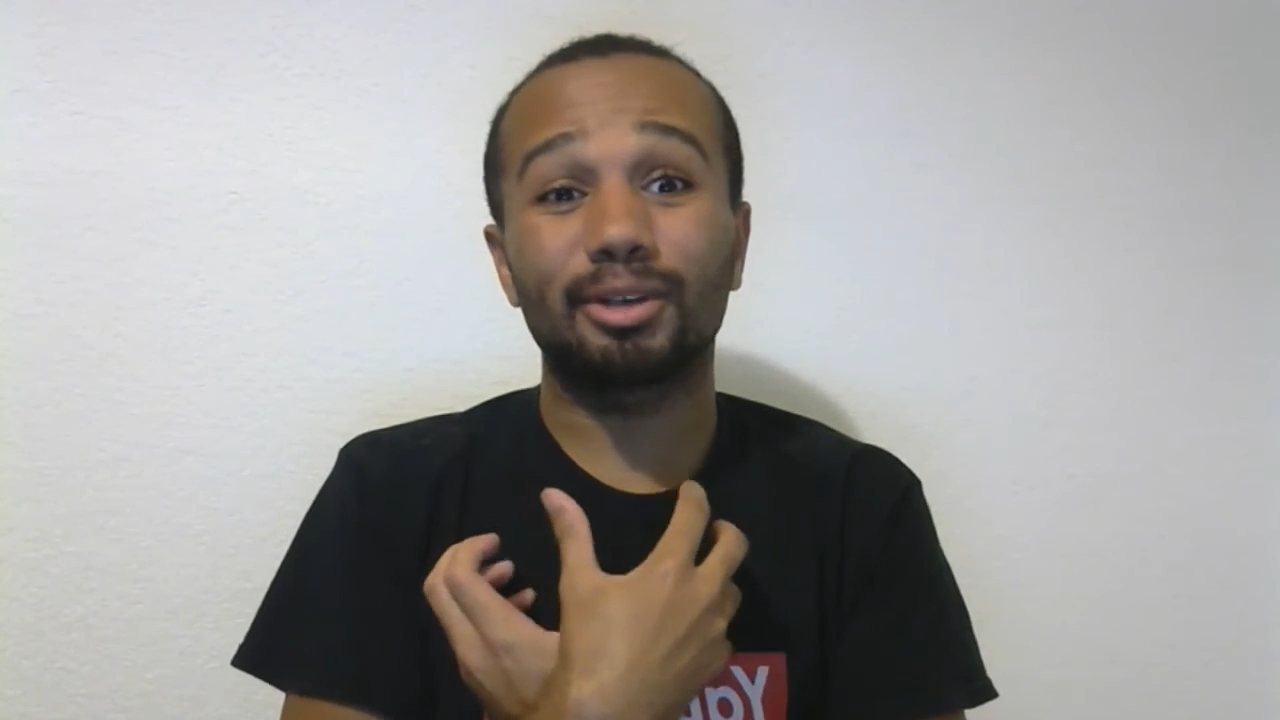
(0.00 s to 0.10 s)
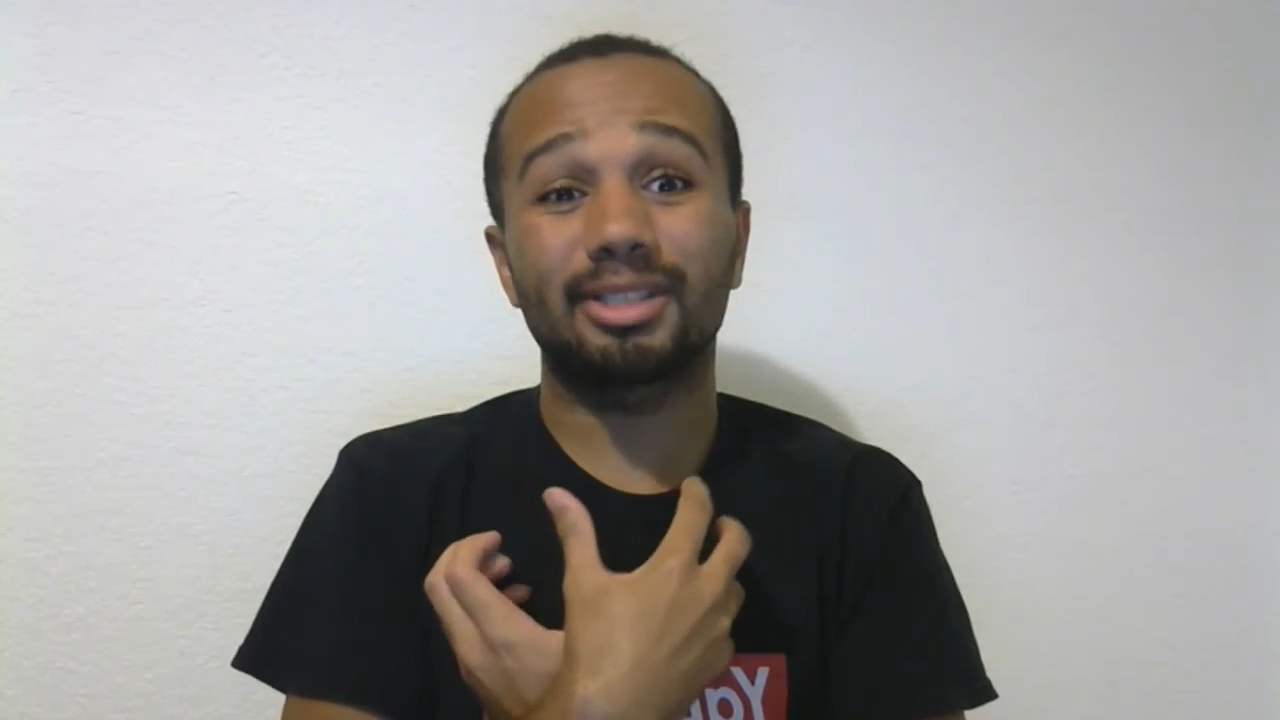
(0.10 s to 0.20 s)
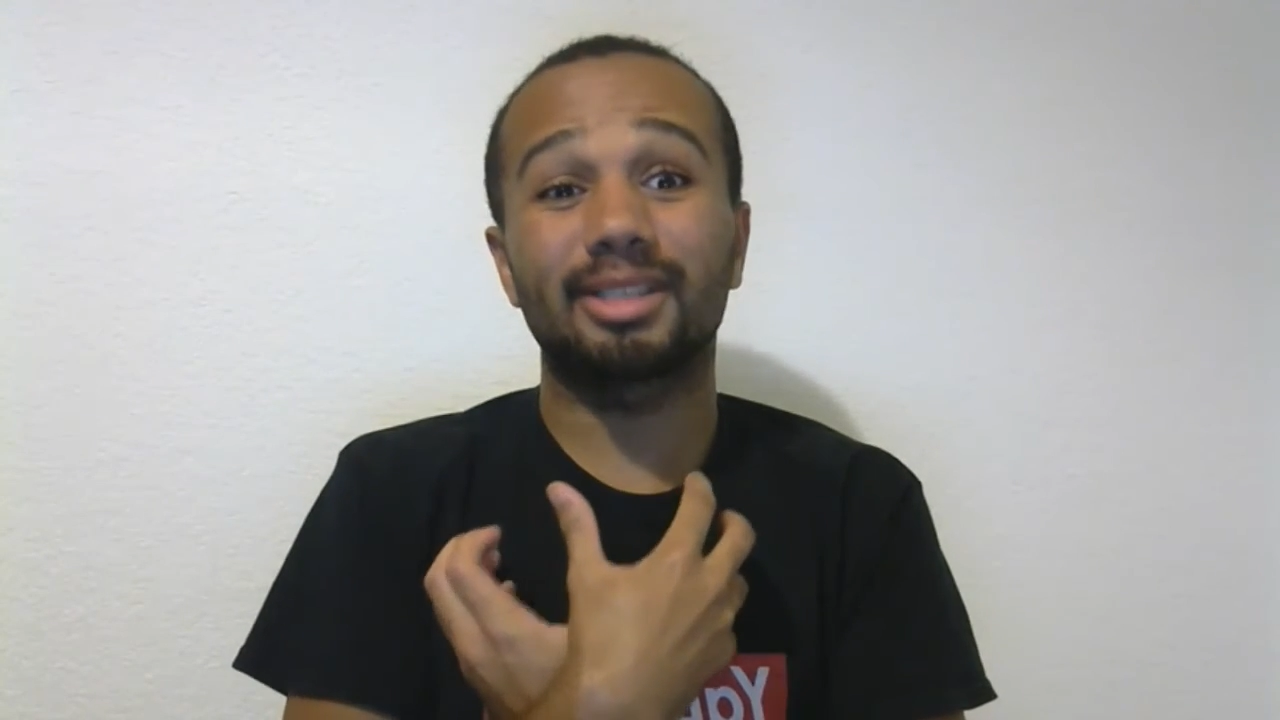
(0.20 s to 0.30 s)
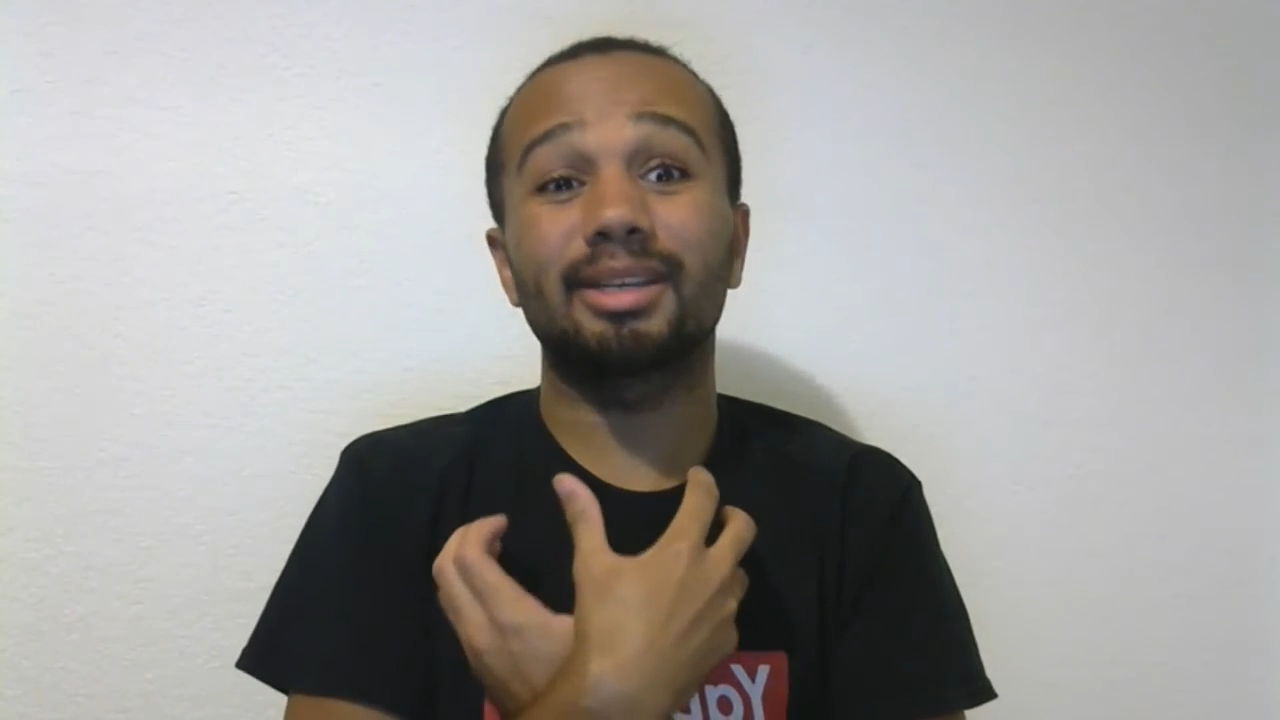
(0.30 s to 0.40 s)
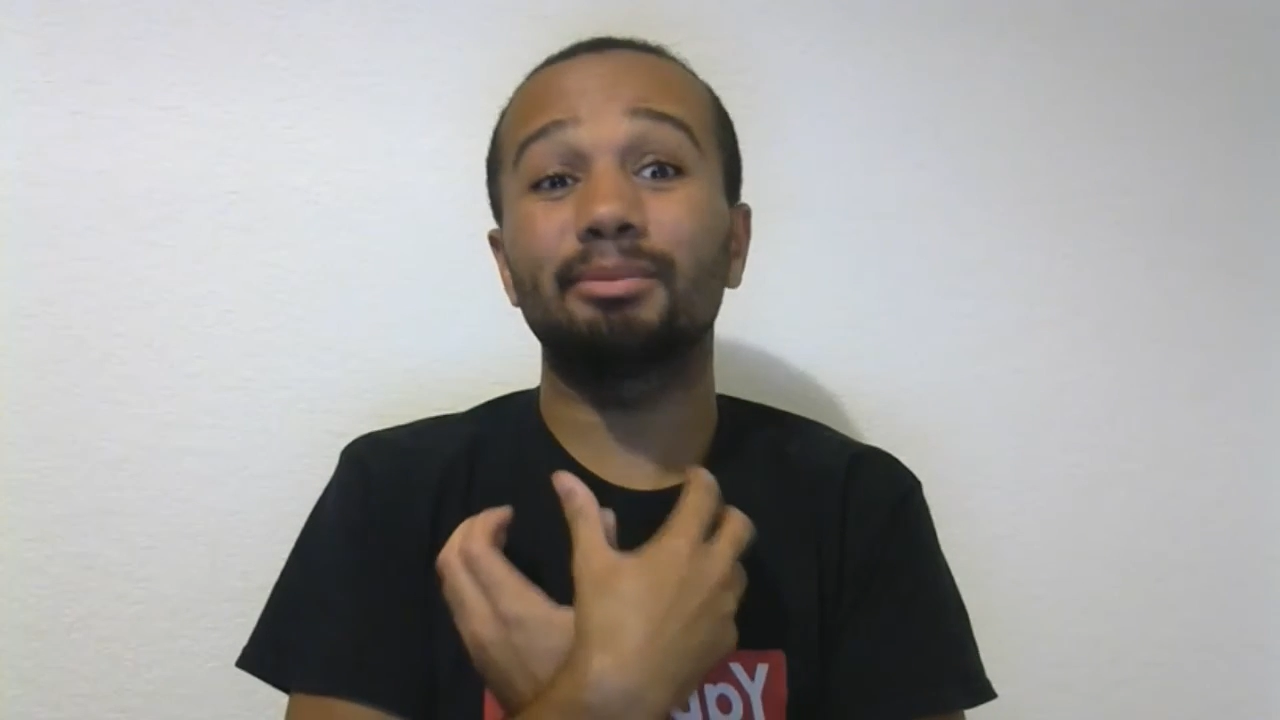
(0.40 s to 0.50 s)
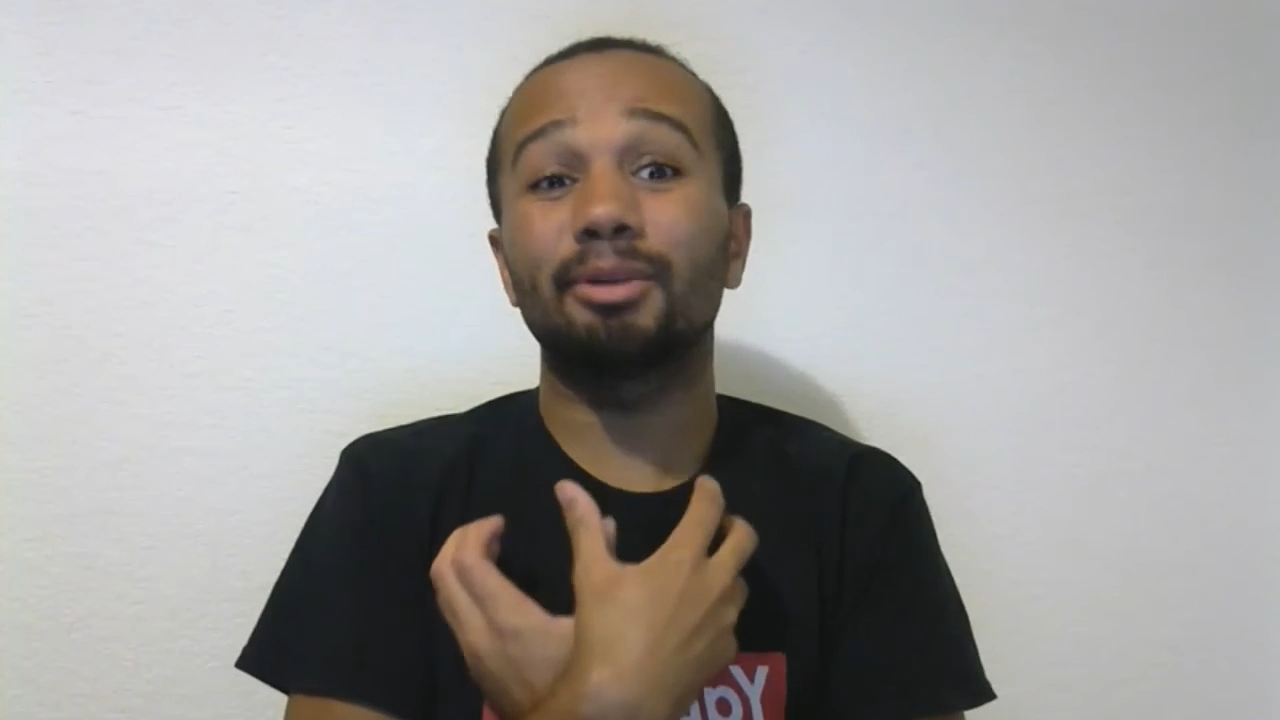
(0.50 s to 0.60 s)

because I was like, bro,